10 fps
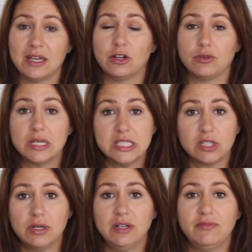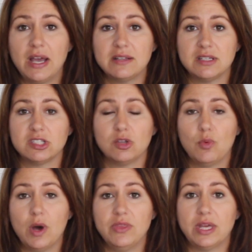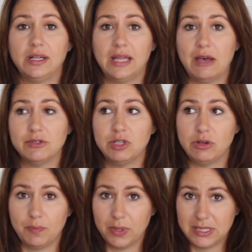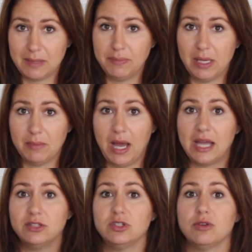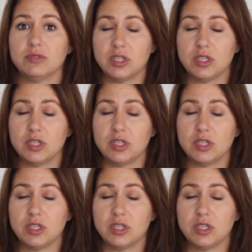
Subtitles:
That green screen effect is the one that allows you to put something behind you.